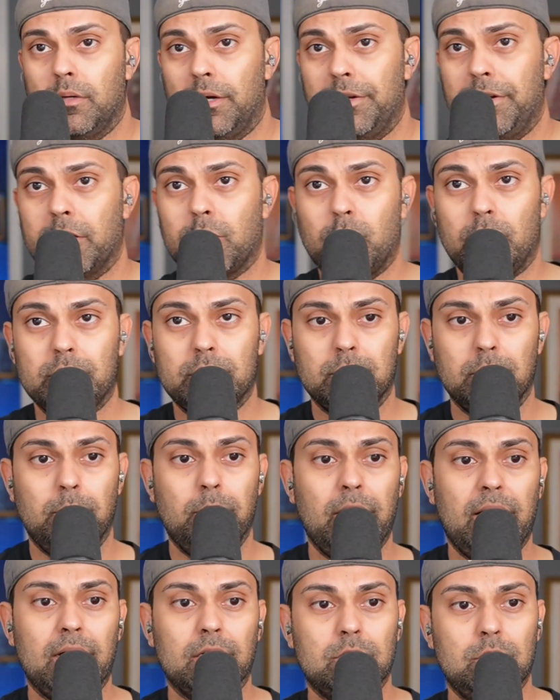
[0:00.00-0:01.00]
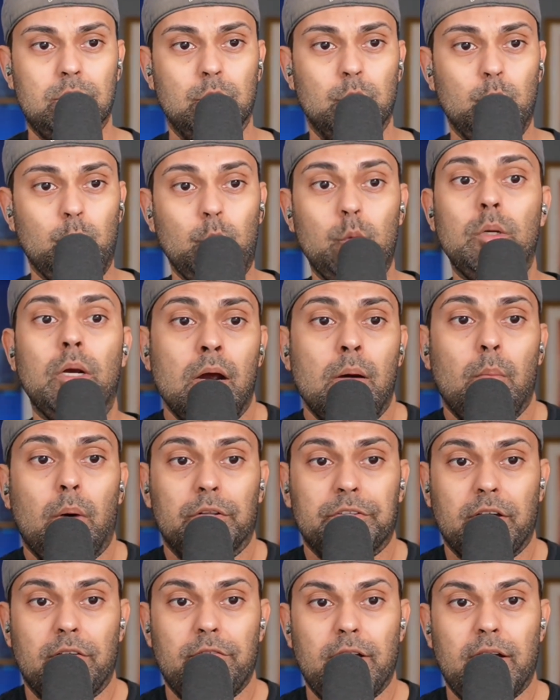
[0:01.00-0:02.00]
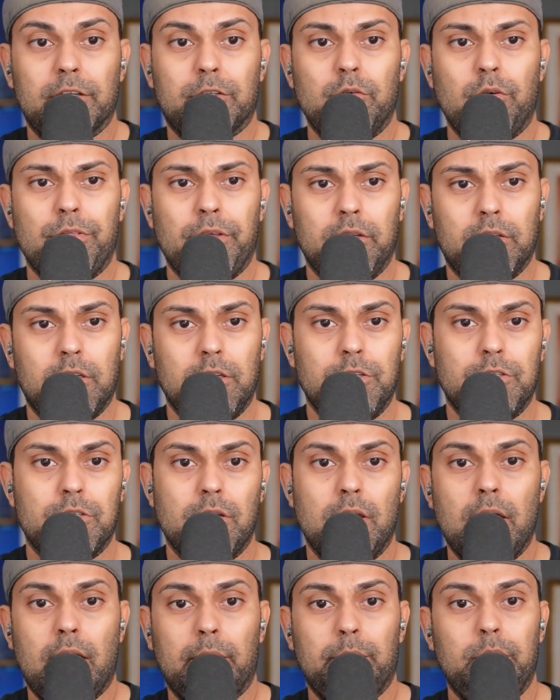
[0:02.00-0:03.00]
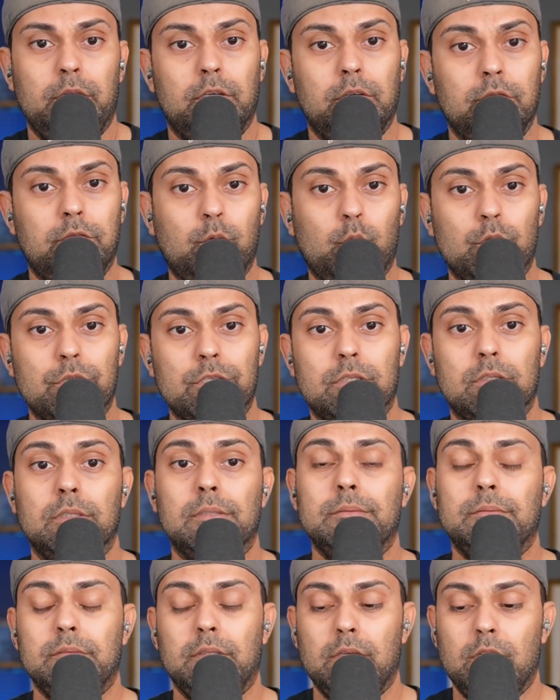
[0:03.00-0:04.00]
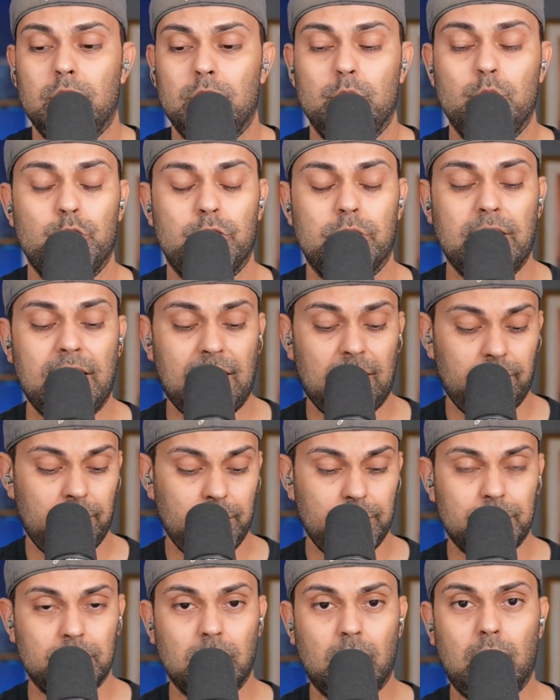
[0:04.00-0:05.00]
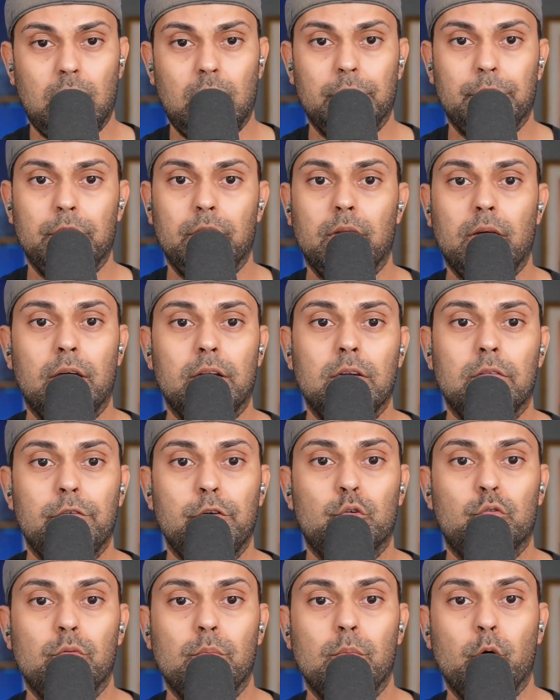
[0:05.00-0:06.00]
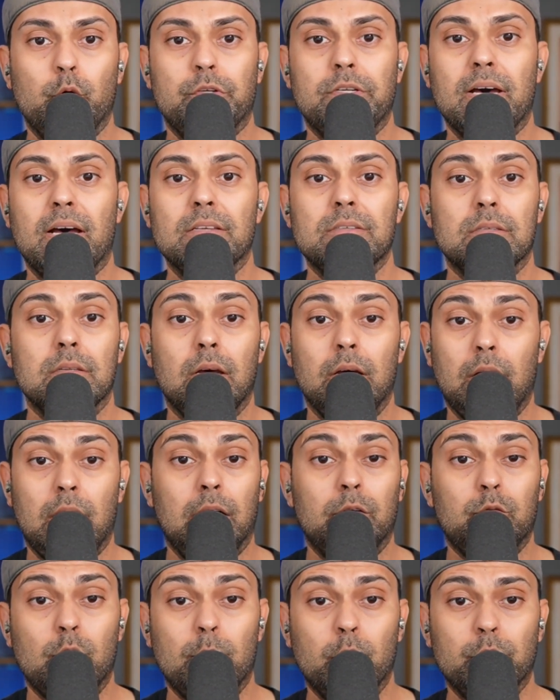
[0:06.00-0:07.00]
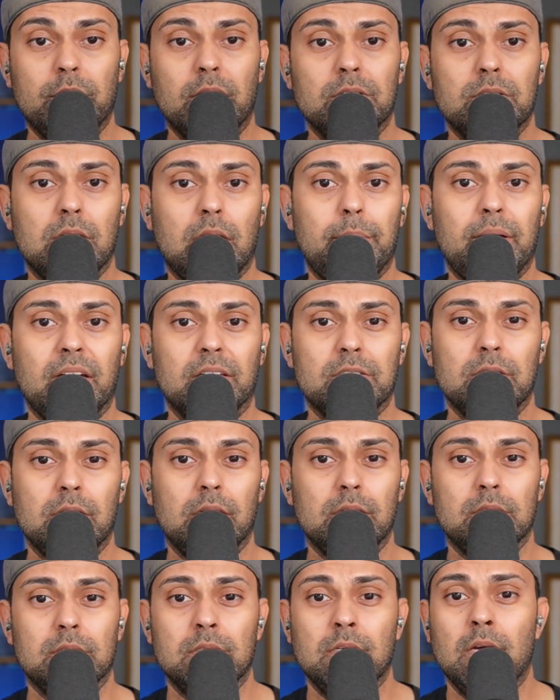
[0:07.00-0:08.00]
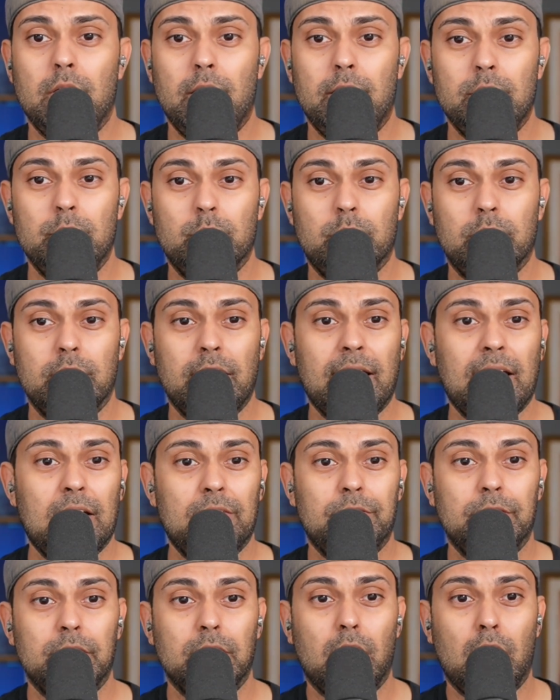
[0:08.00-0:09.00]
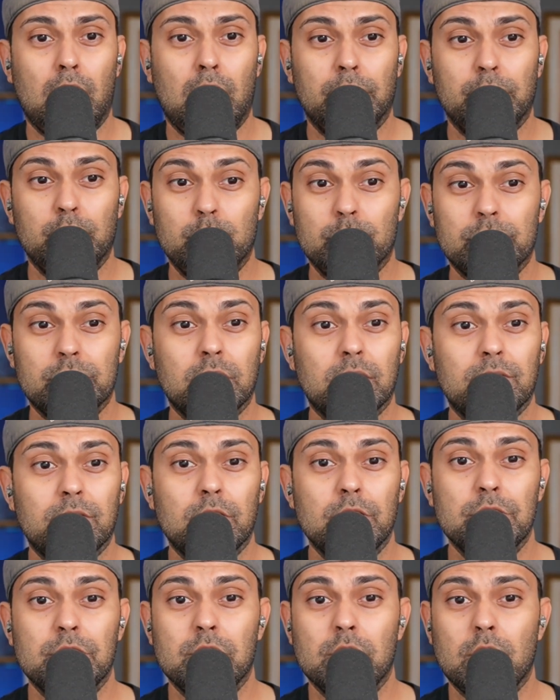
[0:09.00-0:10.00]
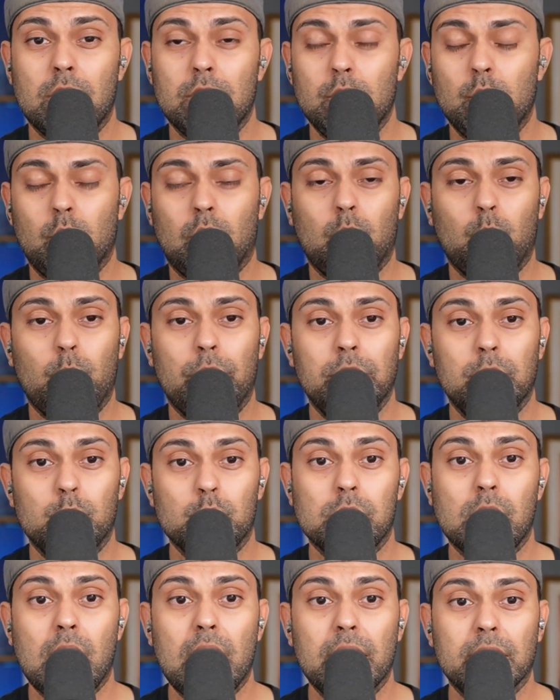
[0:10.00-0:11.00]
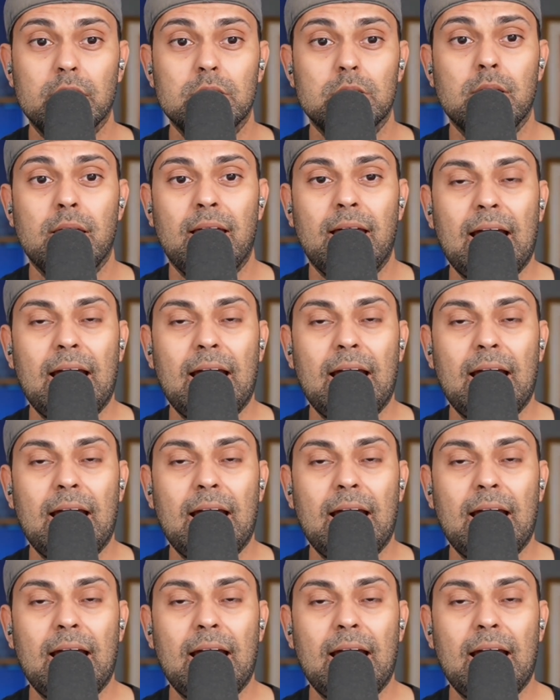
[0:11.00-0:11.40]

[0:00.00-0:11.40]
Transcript: I digress. Back to multi-factor authentication not being enforced. You should have this on any of your remote desktop access. You can have it on your servers, your Windows logins.